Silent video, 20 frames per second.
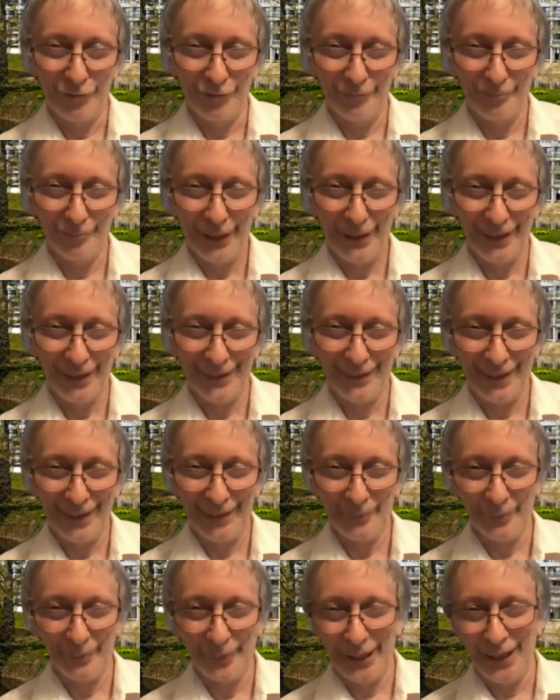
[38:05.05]
by the
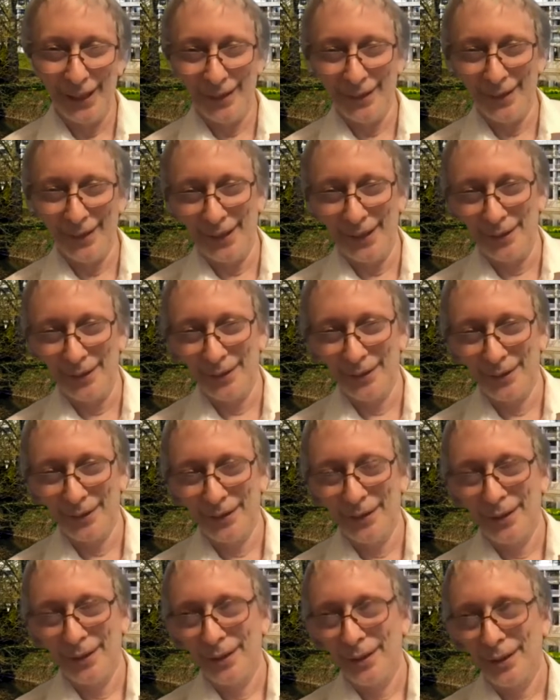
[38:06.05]
time we get there.
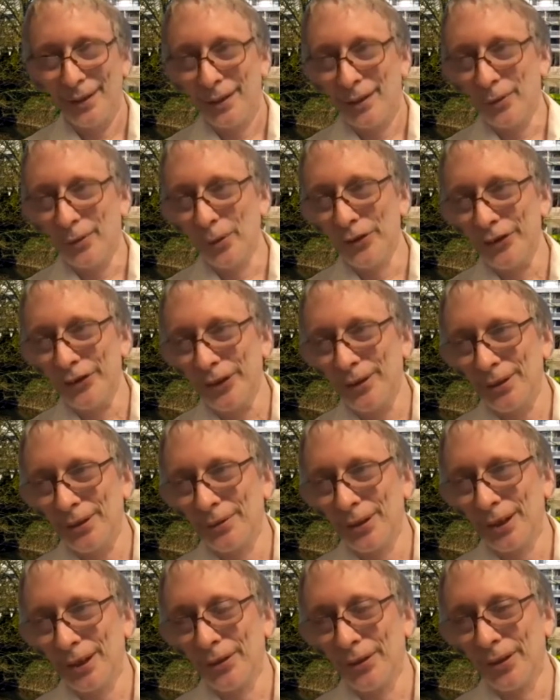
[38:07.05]
Also, you
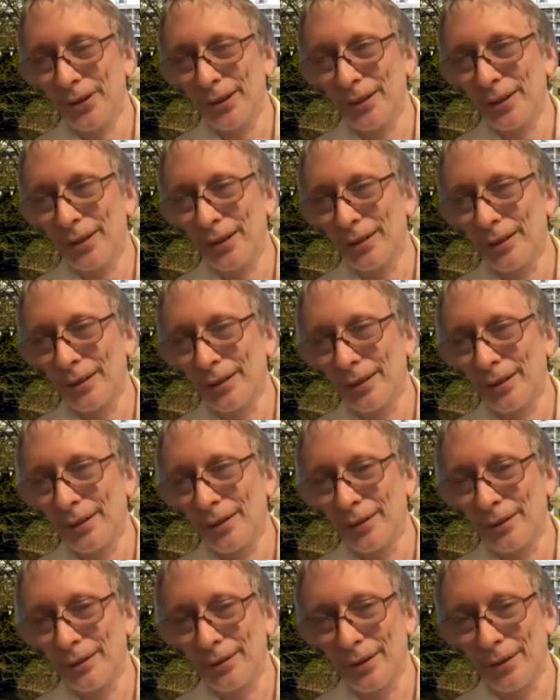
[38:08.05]
know that,
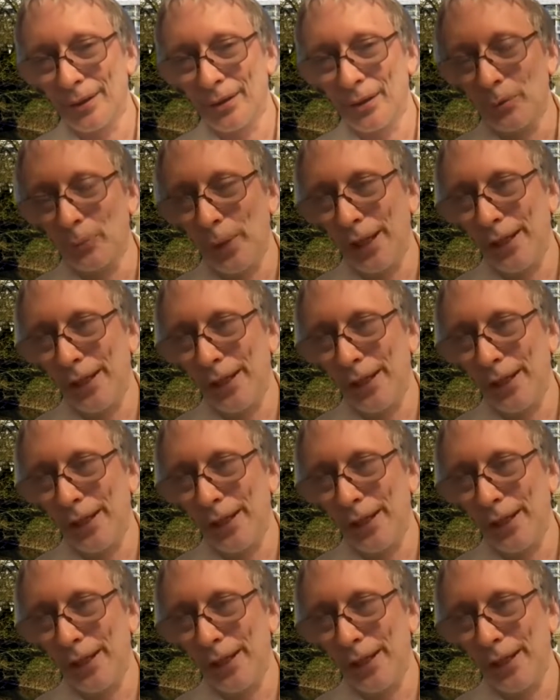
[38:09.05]
that the way